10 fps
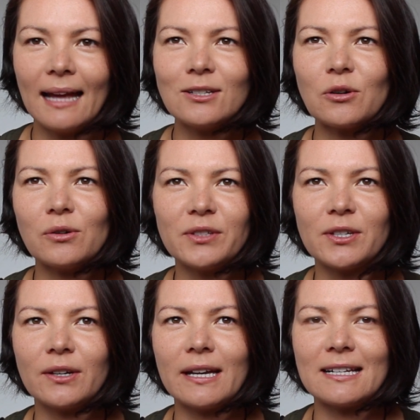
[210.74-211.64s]
And
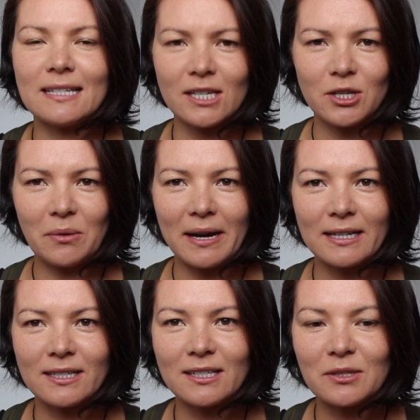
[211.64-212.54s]
also in
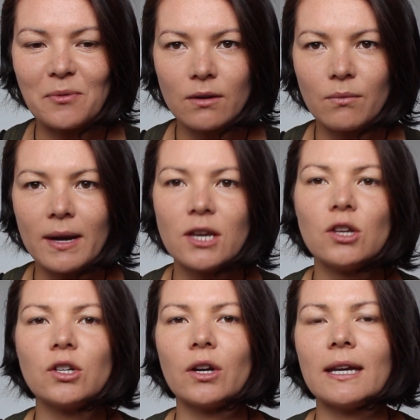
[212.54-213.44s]
situations when
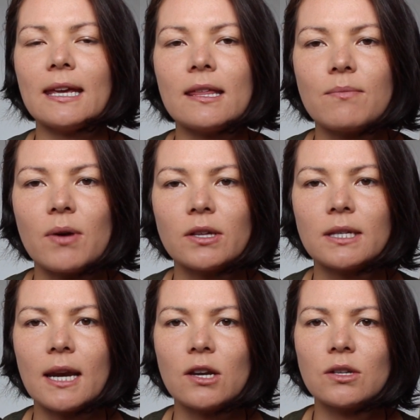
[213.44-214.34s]
you don't hear the
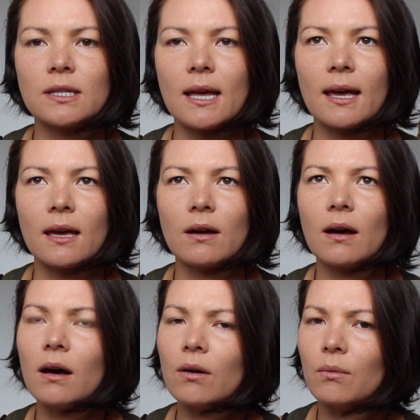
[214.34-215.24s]
person and you say,
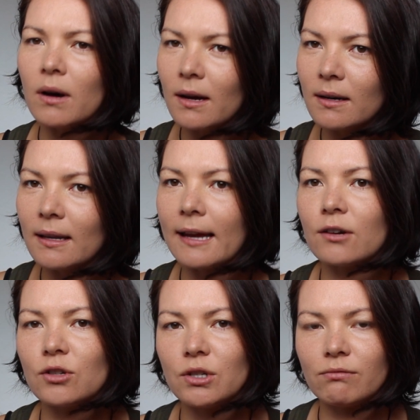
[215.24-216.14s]
oh, what? Like,
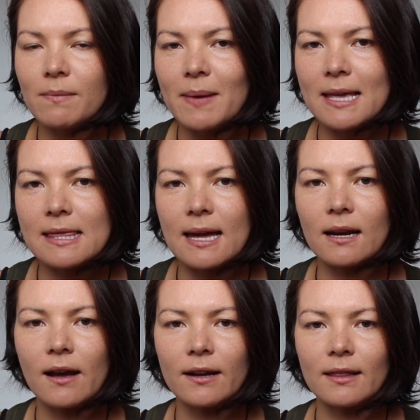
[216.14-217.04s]
could you repeat
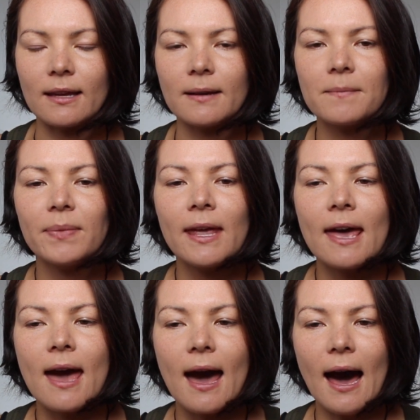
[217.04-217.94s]
that kind of thing?
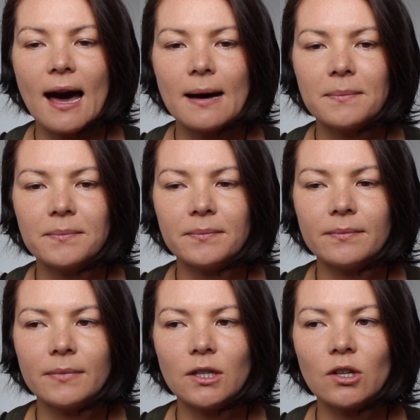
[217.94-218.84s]

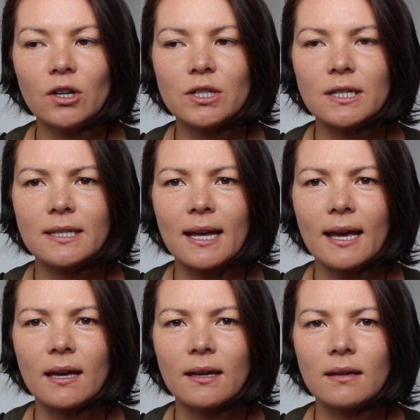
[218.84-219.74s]
You don't just
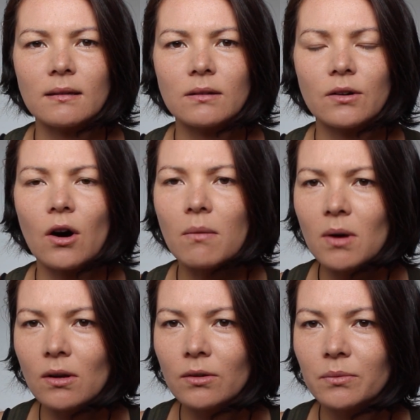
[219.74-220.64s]
say
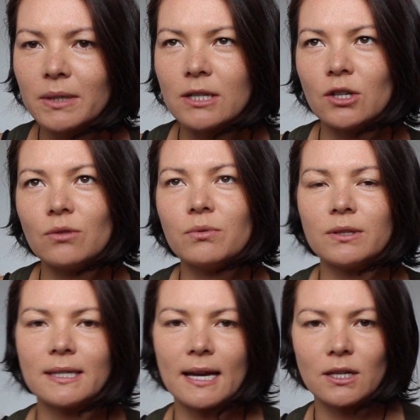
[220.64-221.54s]
¿cómo?, which you
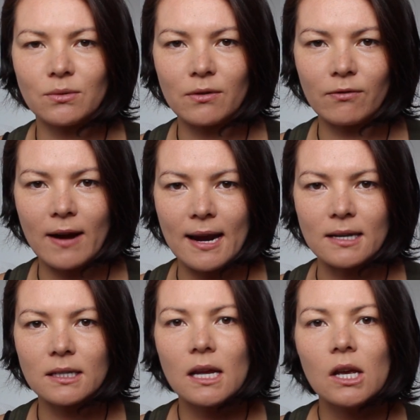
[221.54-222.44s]
would say to a
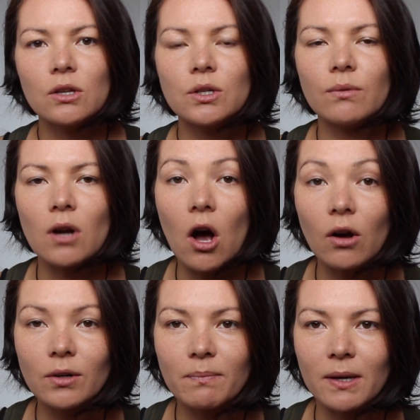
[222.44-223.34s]
friend. To an
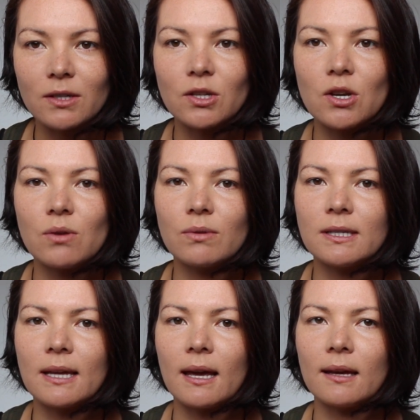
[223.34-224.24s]
older person, you would
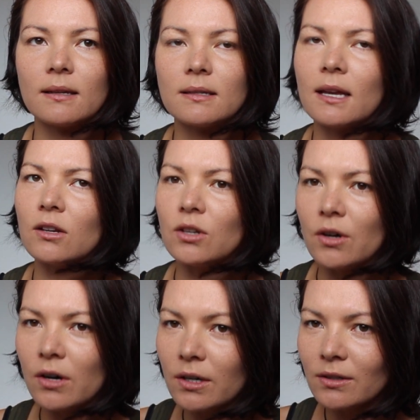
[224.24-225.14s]
say
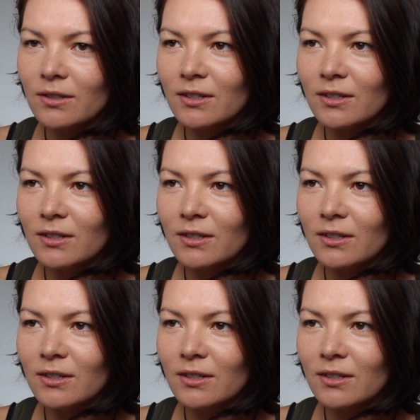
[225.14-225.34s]
señor